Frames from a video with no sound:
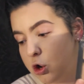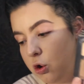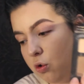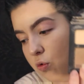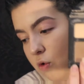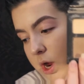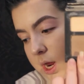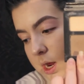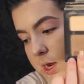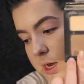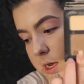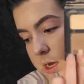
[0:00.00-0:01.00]

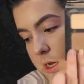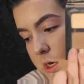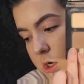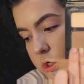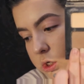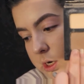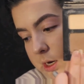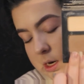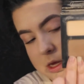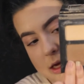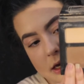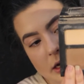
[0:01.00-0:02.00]
grey
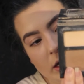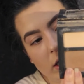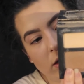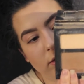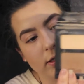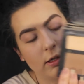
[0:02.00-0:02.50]
shade here,